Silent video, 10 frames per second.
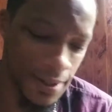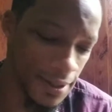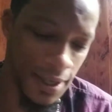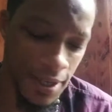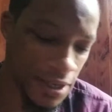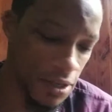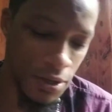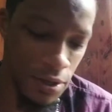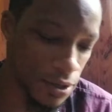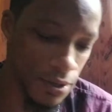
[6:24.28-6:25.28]
Getting it
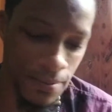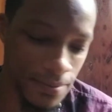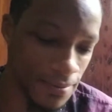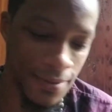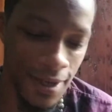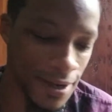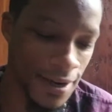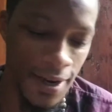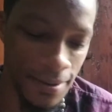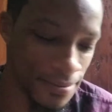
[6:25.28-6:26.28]
good. All right.